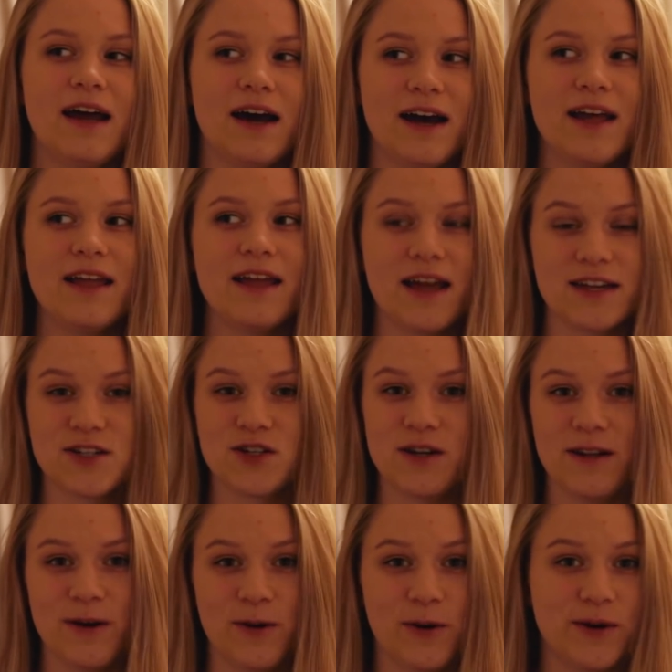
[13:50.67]
I
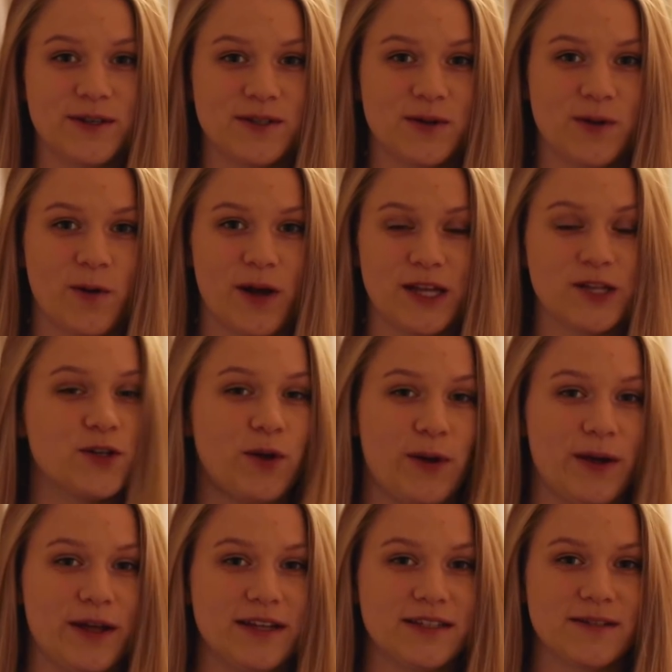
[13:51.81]
actually also
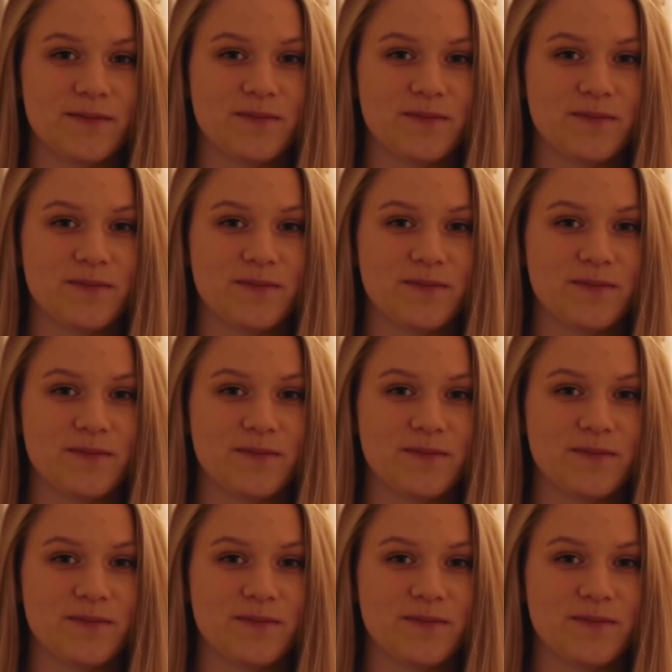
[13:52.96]
enjoyed